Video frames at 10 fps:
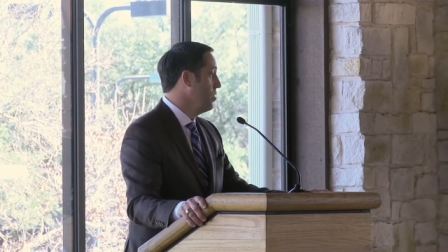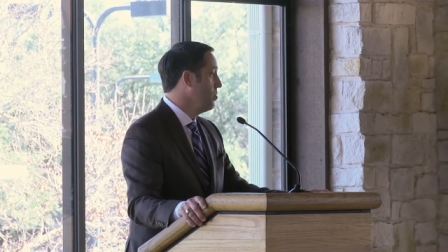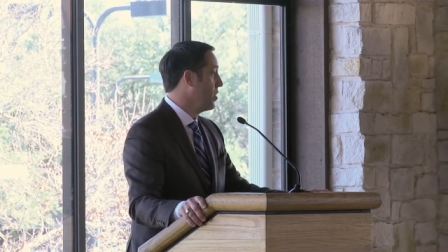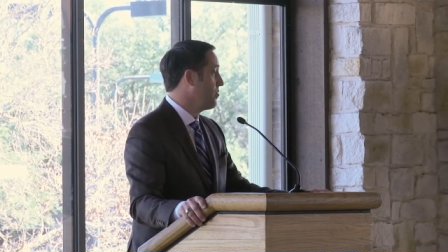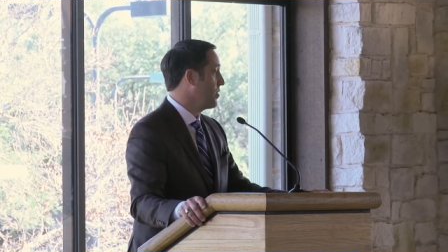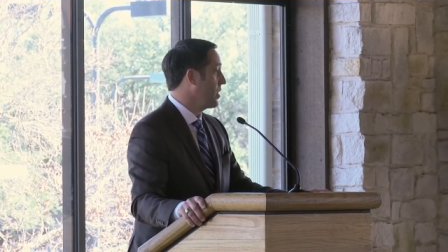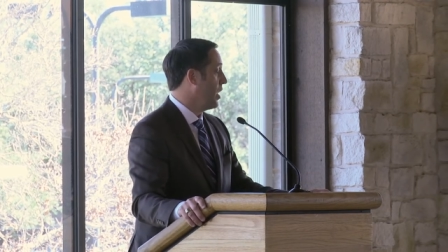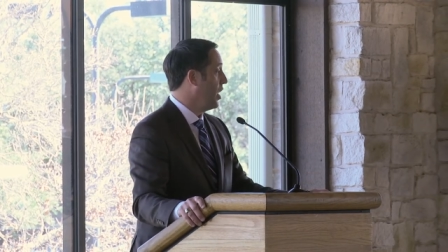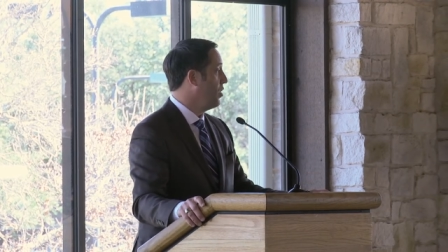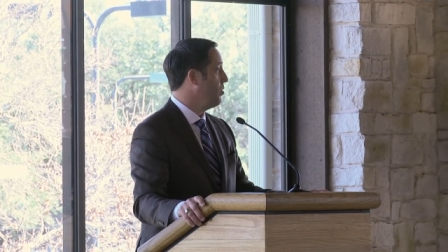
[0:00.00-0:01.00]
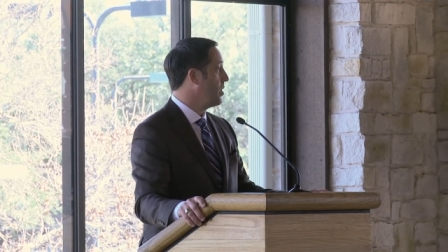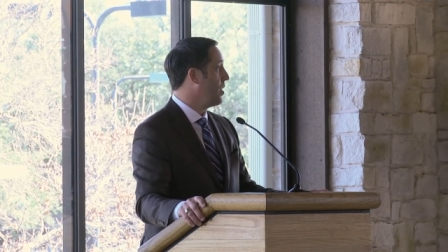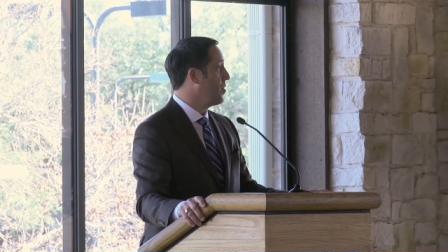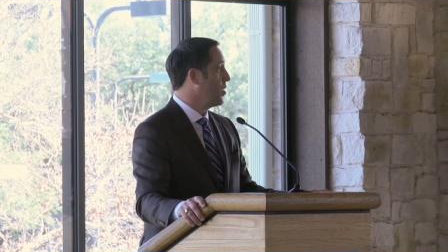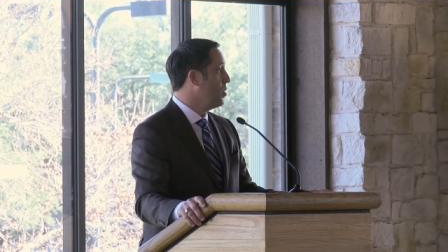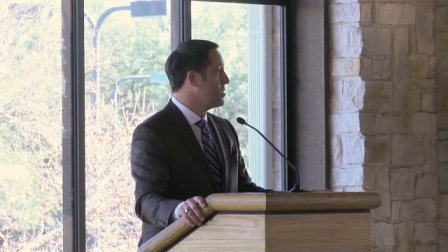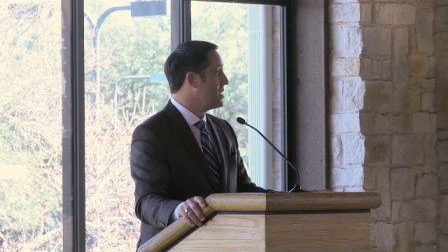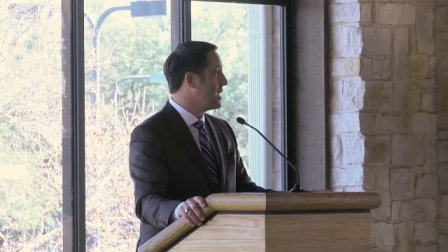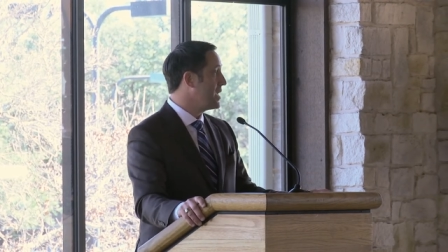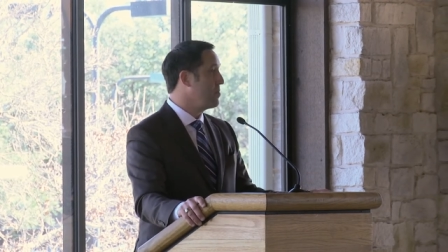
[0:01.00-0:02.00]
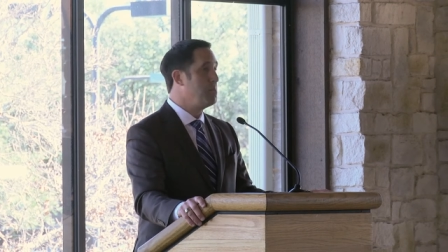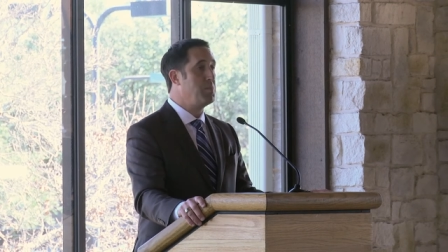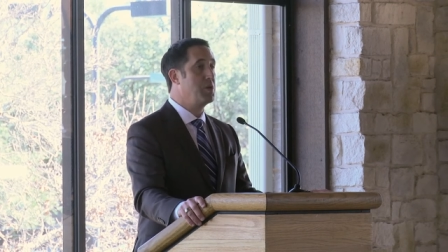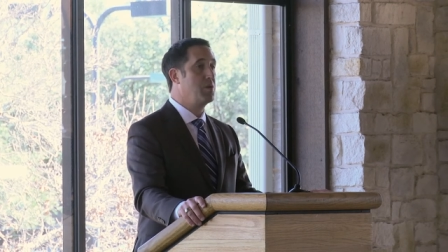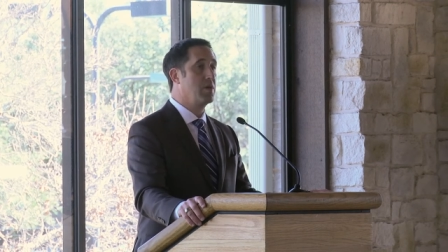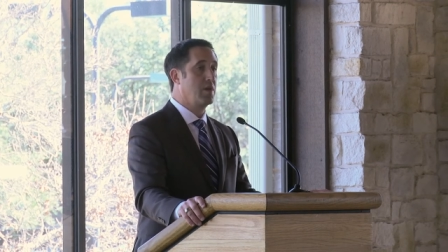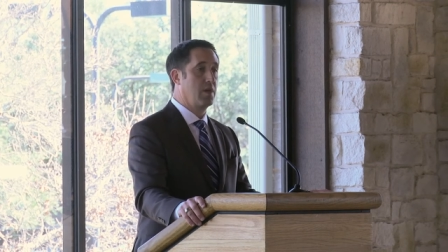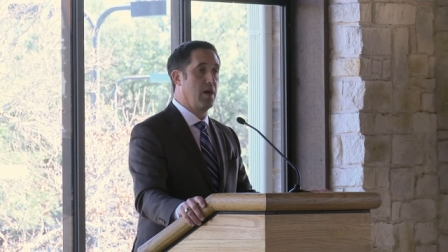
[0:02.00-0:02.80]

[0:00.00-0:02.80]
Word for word: roughly one hundred thirteen billion